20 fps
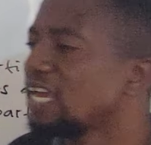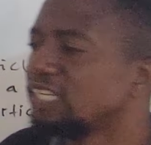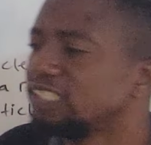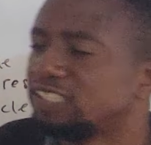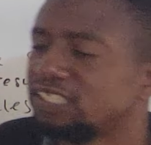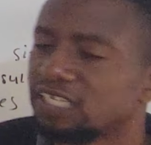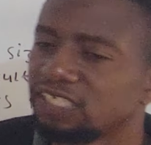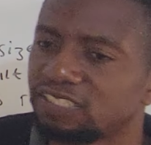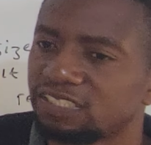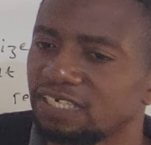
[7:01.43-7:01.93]

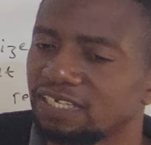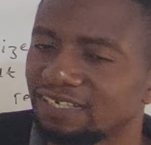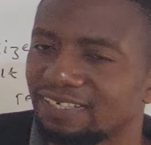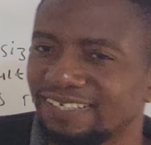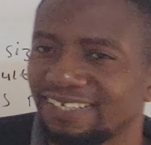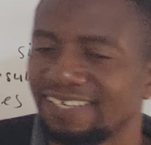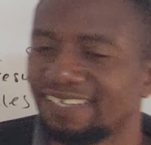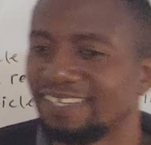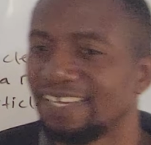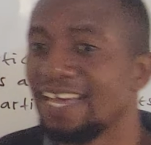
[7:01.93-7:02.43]
digestion,
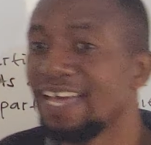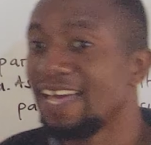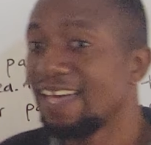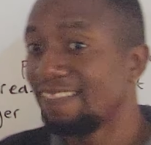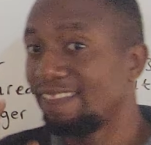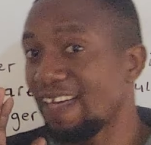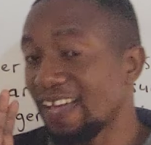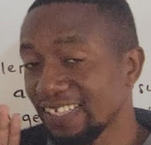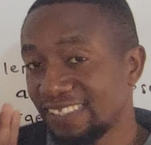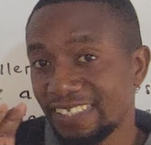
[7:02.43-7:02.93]

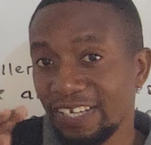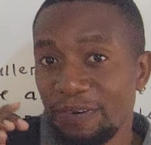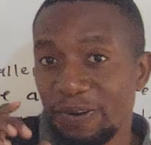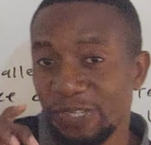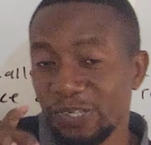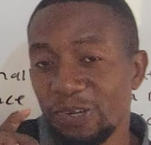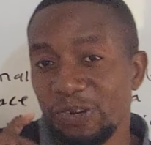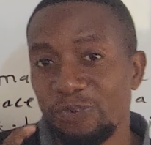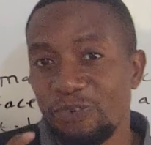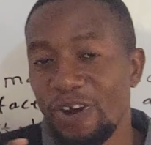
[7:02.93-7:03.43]
that's the
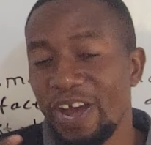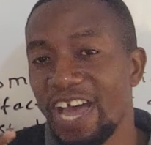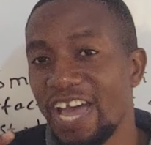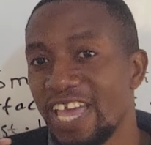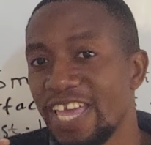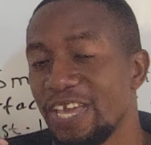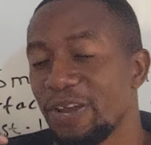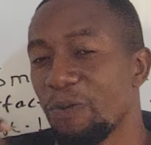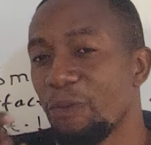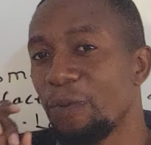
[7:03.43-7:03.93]
reason
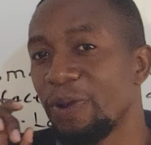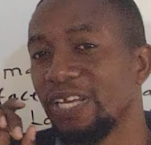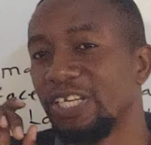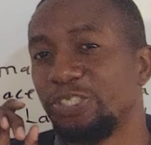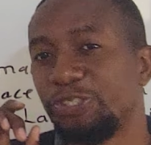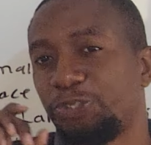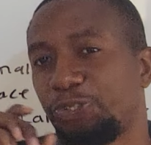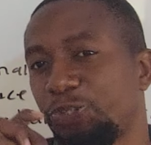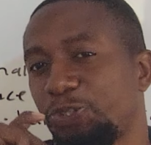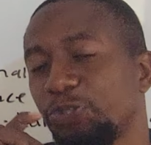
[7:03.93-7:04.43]
why we
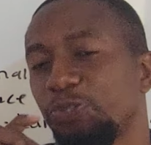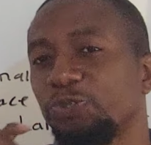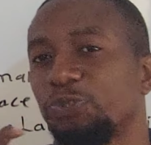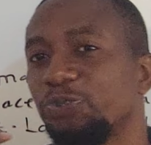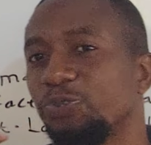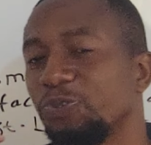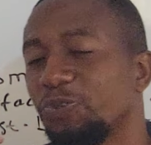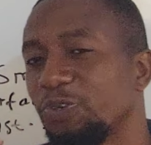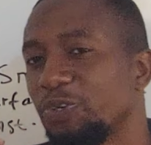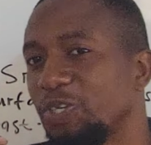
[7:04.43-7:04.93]

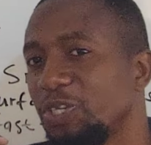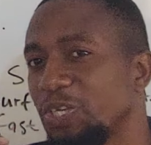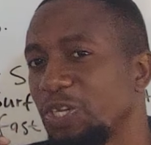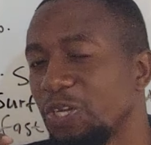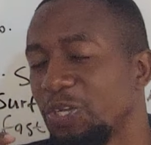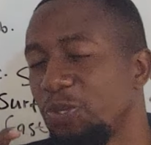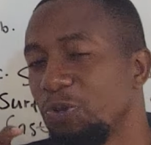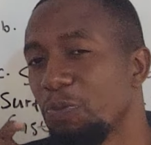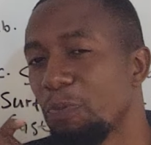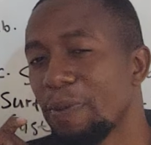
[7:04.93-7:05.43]
chew,
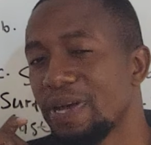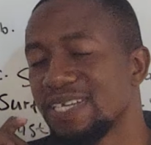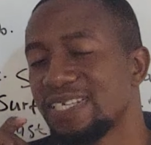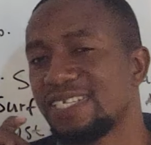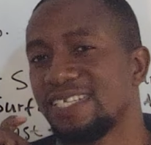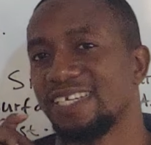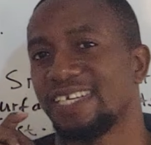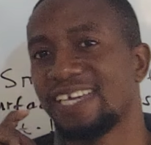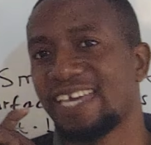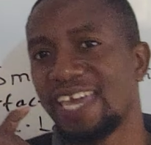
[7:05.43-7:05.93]
you
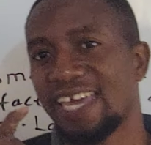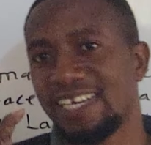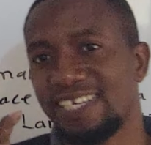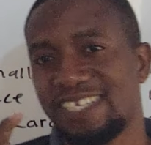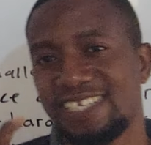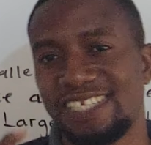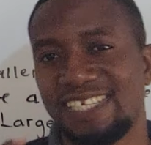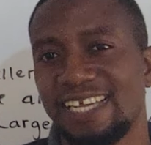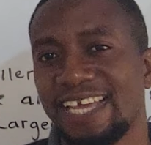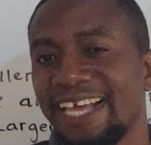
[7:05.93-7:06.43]

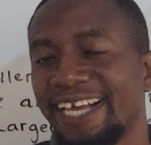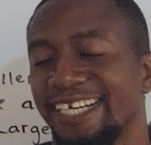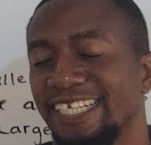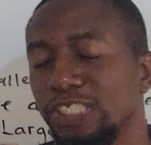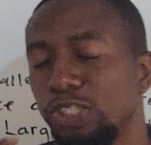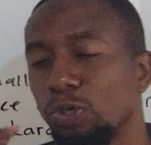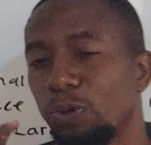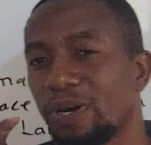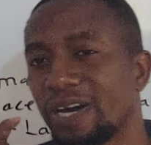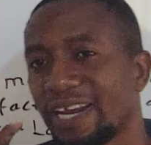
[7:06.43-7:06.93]
masticate,
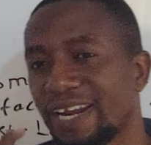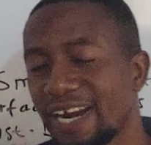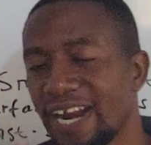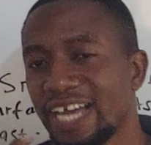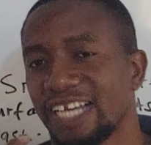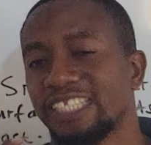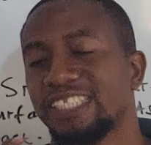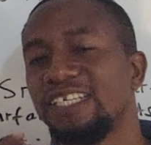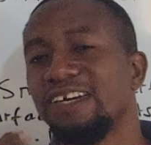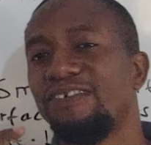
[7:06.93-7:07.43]
you
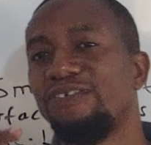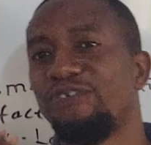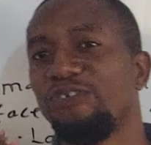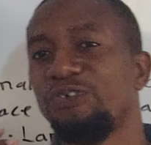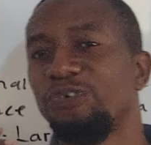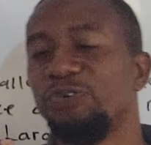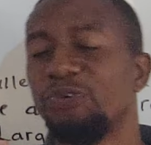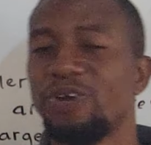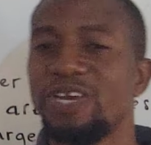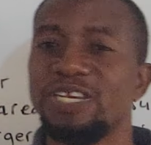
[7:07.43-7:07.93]
crush the
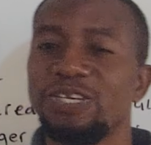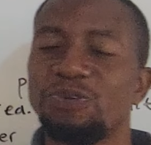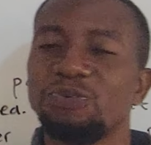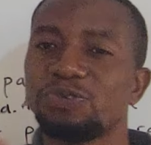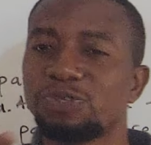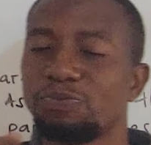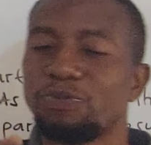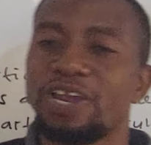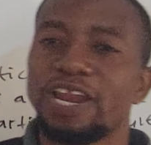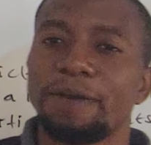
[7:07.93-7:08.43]
food into
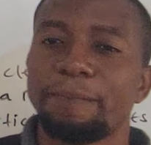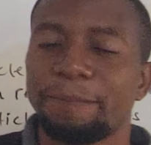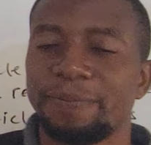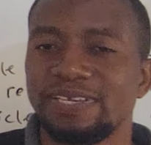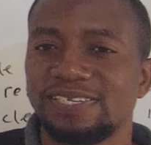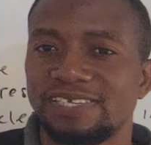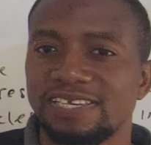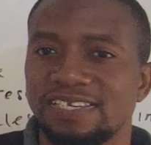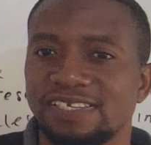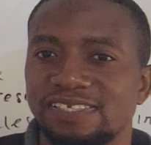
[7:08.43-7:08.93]
smaller
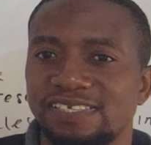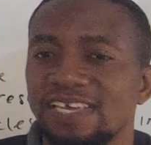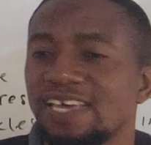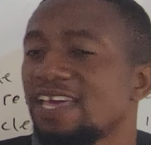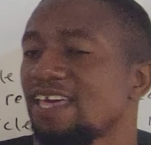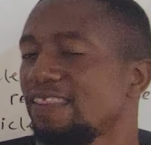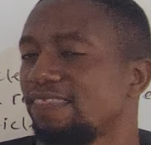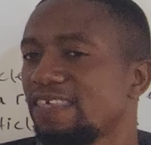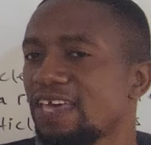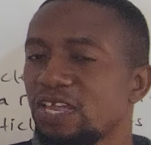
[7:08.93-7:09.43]
pieces,
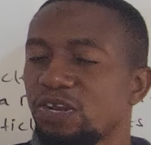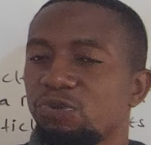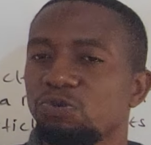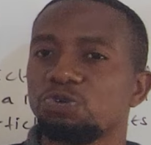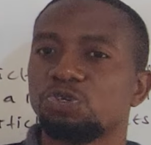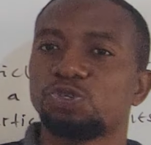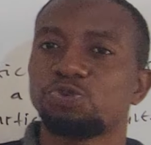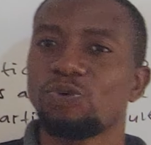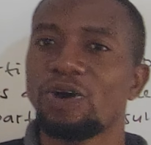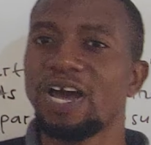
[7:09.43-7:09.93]
then
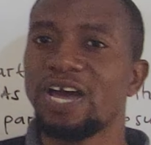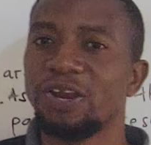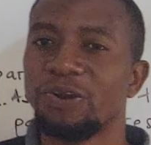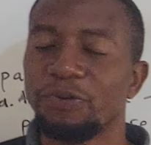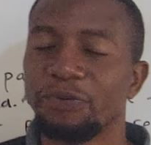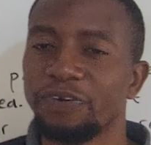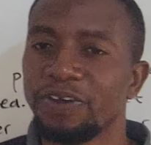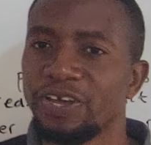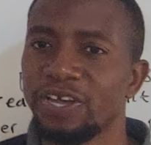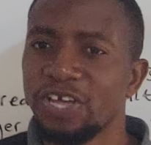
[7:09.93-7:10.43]
you
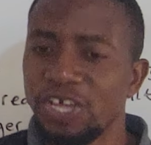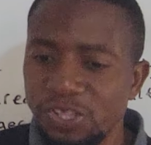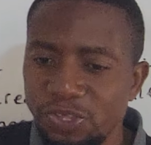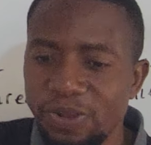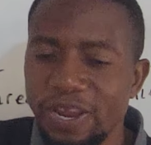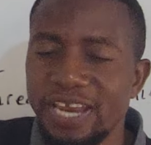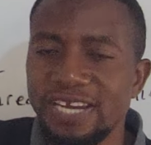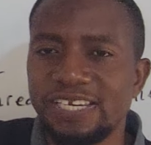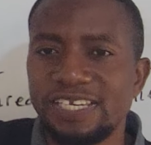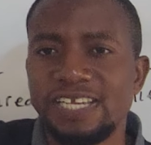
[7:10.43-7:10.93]
swallow
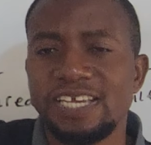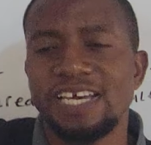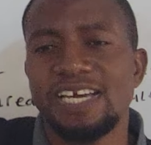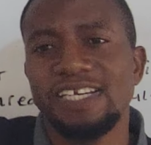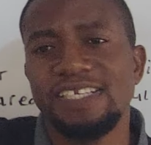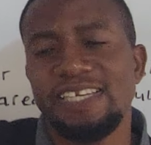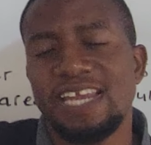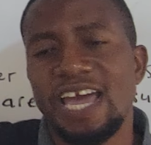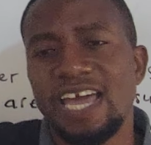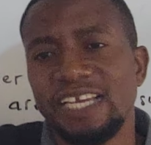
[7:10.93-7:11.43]
so that
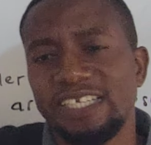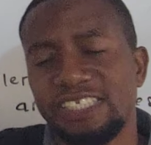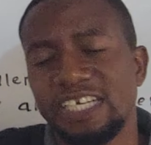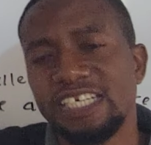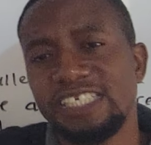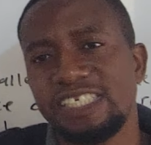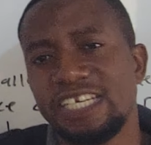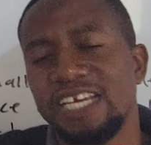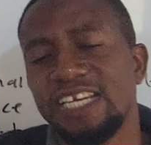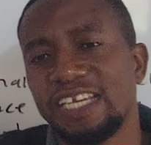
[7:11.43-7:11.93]

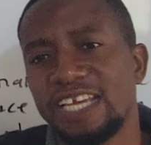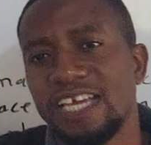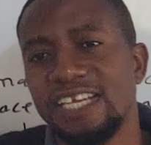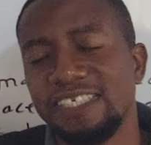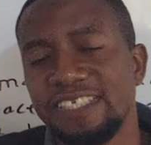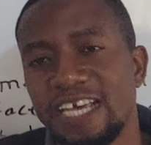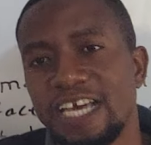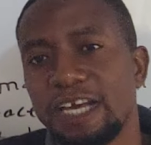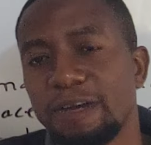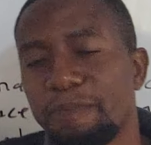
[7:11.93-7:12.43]
digestion
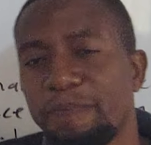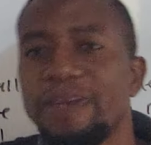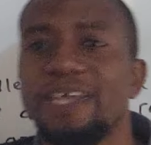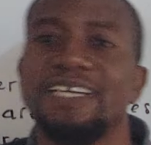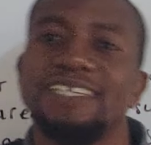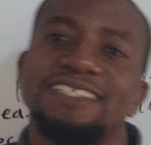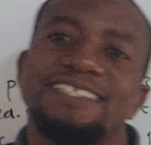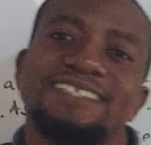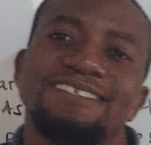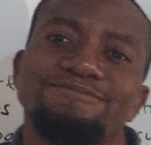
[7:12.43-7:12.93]
can take
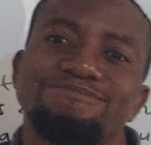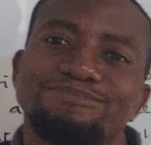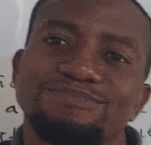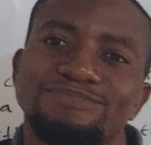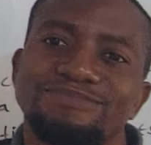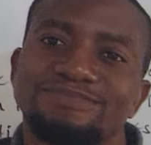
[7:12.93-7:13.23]
place.